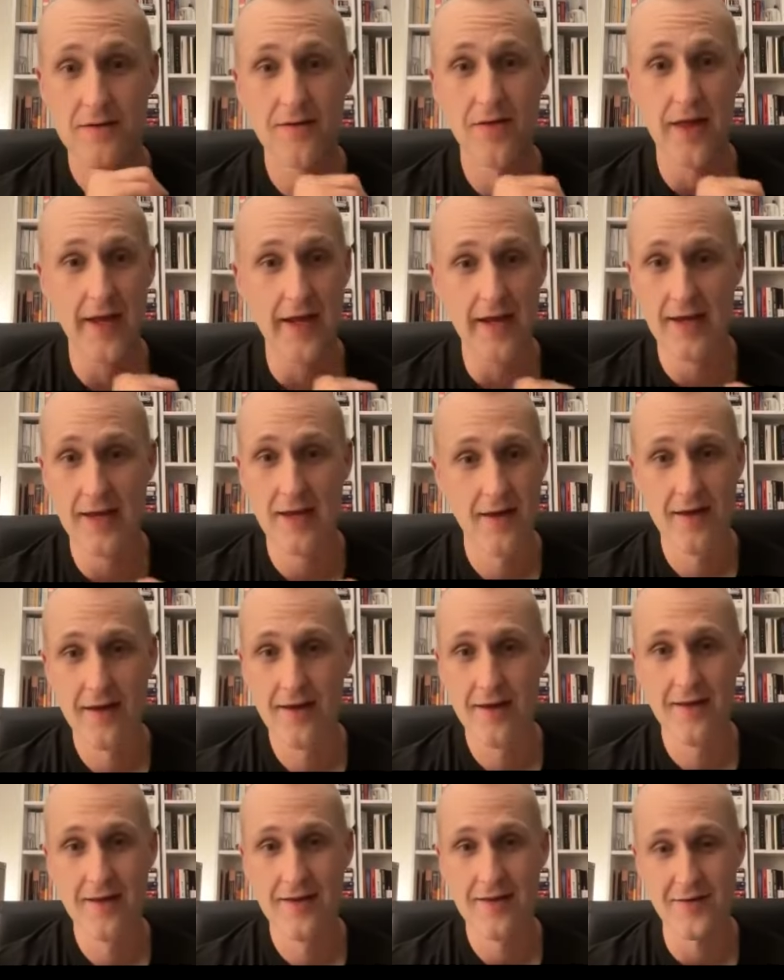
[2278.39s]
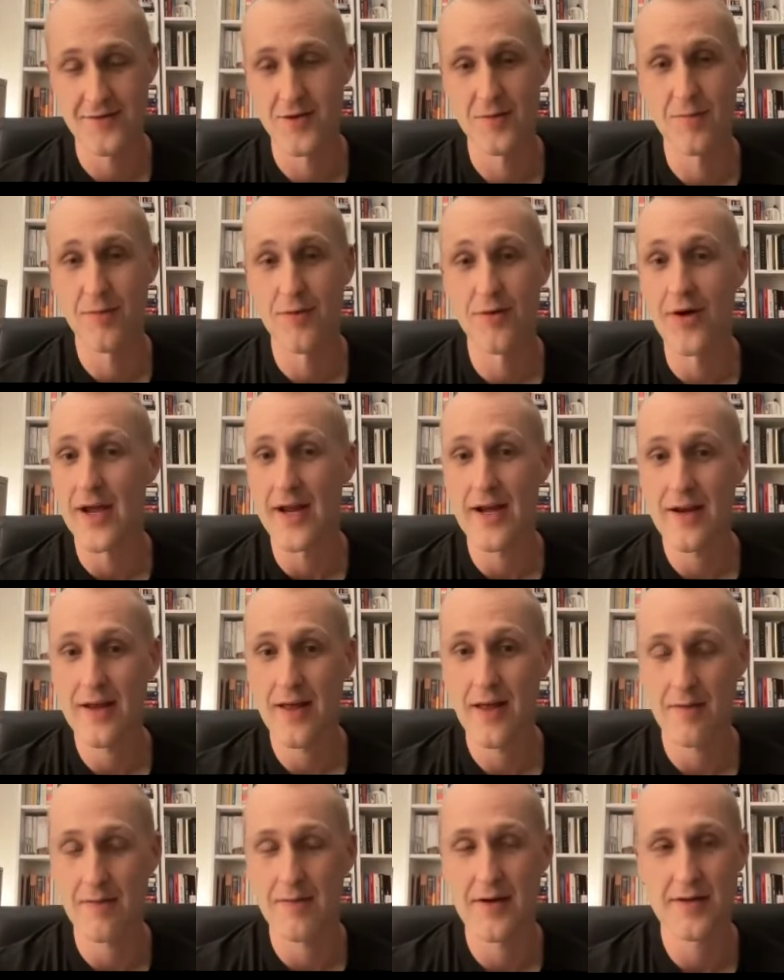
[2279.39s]
Like, there's no point.
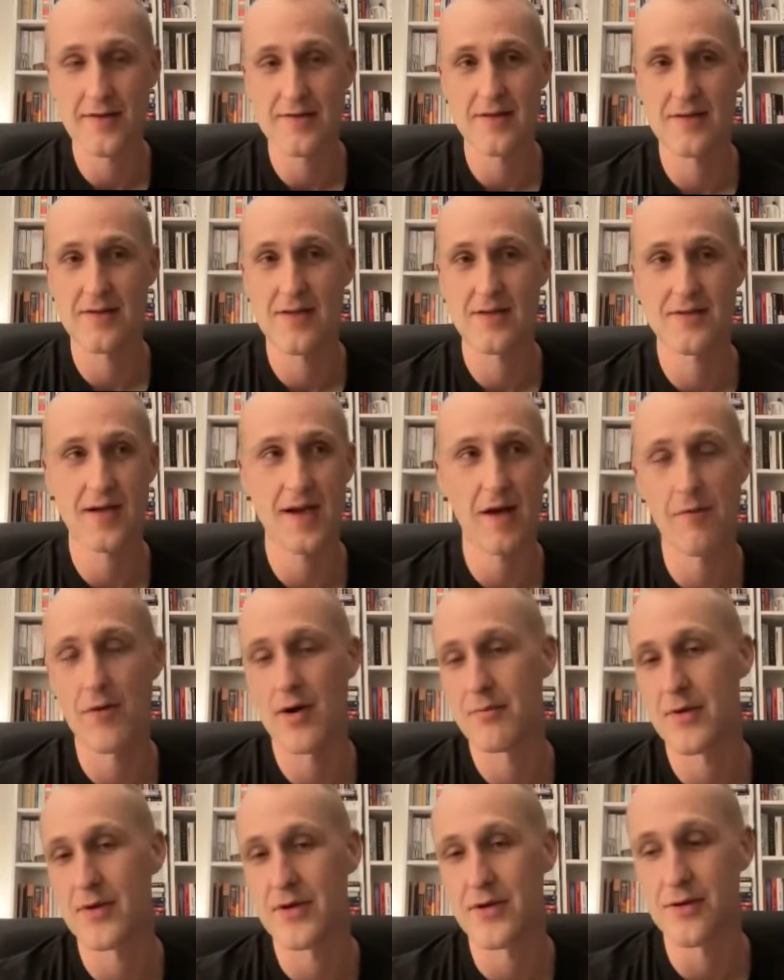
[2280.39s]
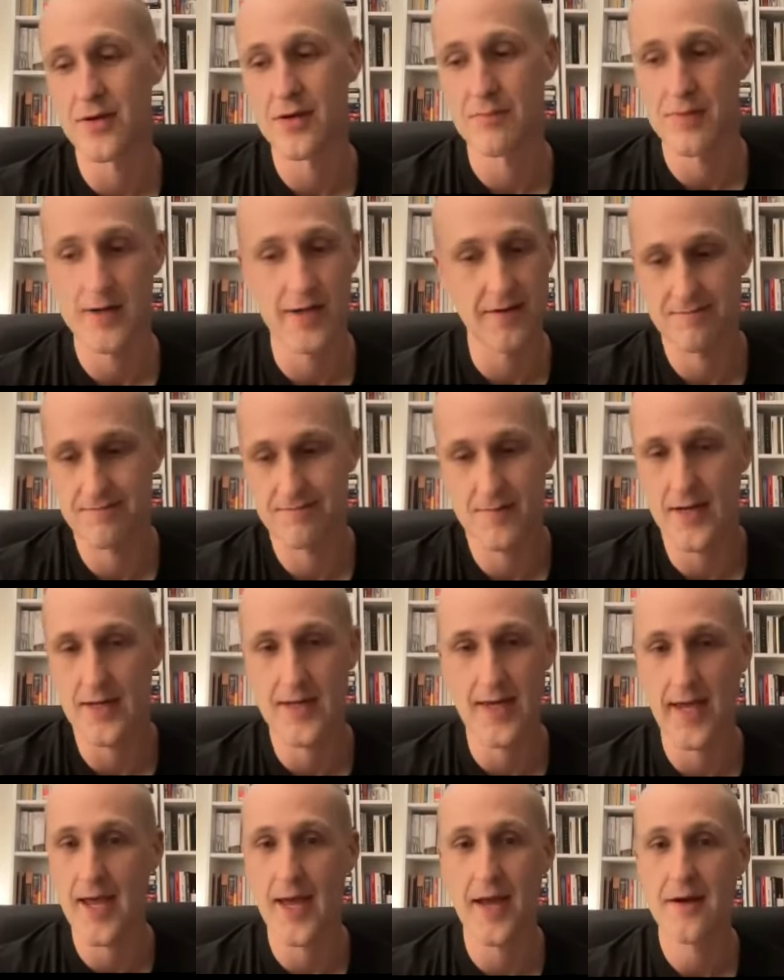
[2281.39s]
I mean, it's like I want them to do it, but I
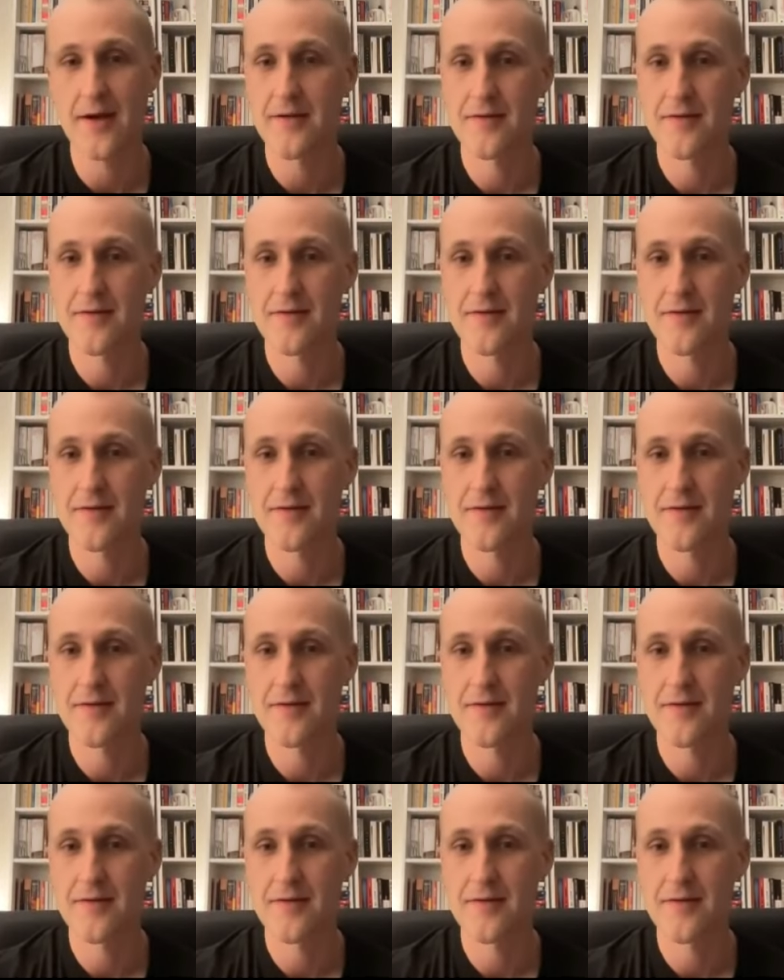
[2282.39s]
can't.